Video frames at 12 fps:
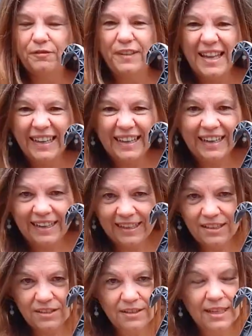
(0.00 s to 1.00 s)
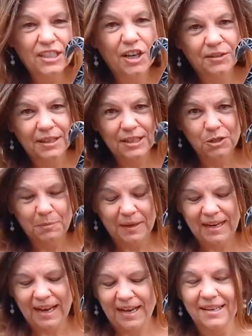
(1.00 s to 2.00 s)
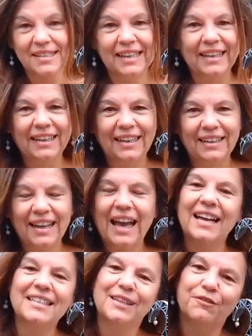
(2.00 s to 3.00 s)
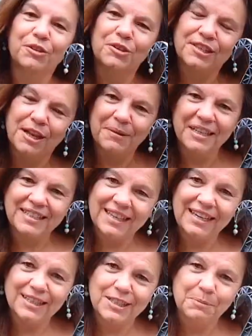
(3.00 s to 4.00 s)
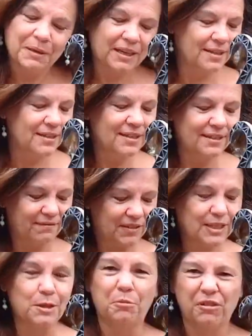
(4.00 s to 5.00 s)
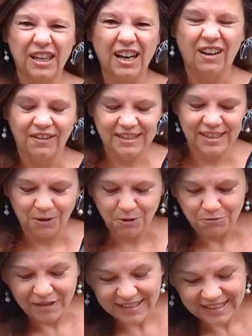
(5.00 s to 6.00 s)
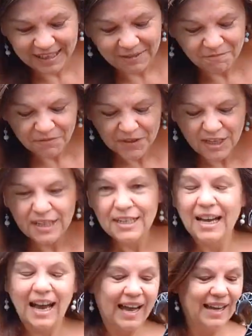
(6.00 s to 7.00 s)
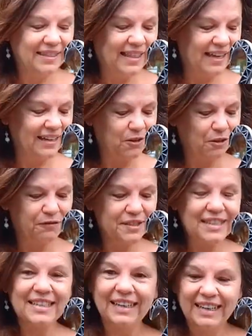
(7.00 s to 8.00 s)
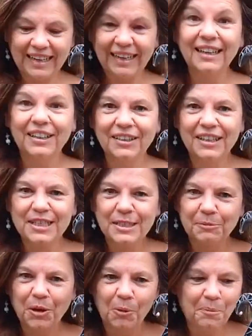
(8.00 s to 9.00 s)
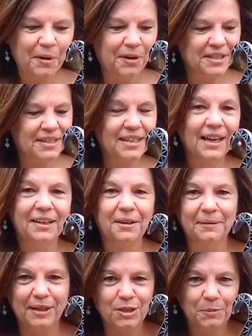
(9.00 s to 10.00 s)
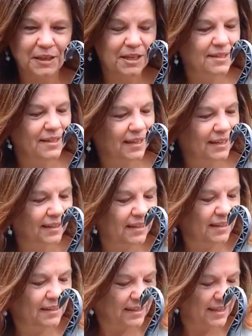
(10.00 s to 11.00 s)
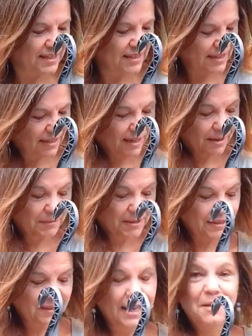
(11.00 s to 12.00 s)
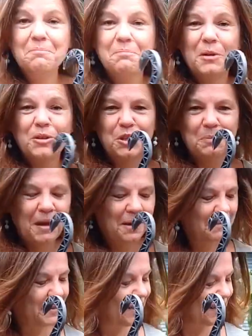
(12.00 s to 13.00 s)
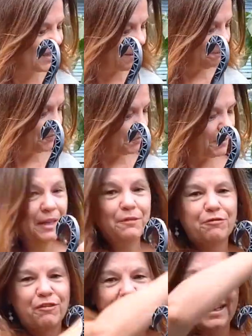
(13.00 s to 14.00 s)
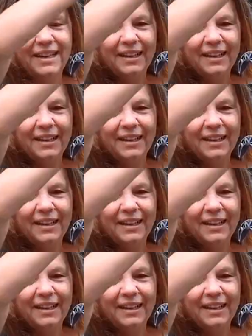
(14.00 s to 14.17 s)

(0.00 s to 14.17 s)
Fairly clean. They don't need to be as clean as if you're sowing seeds, because these are pretty hardy already. And then obviously you need some compost, and I'm going to be using this, as I said, multi-purpose peat-free